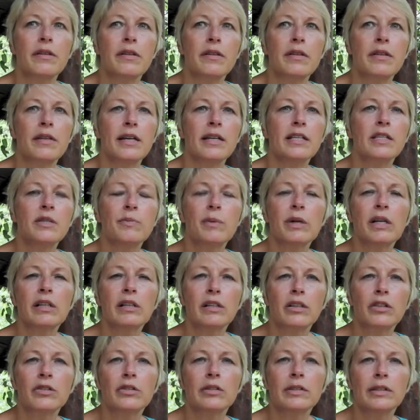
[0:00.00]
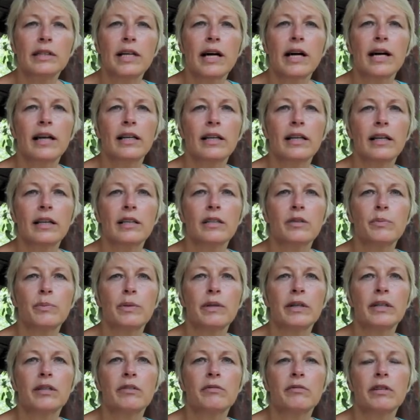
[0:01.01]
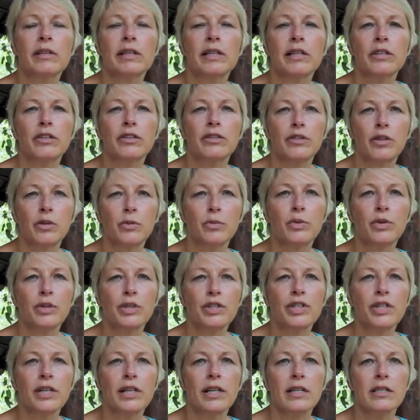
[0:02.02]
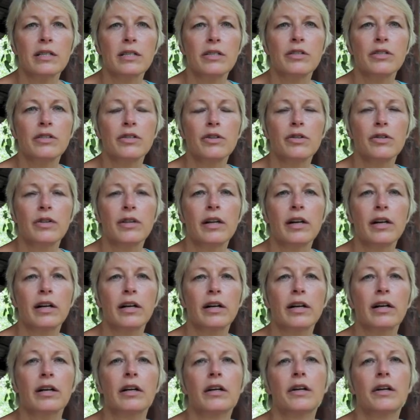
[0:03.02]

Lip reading: they speak local dialect but really don't know Portuguese, and so they're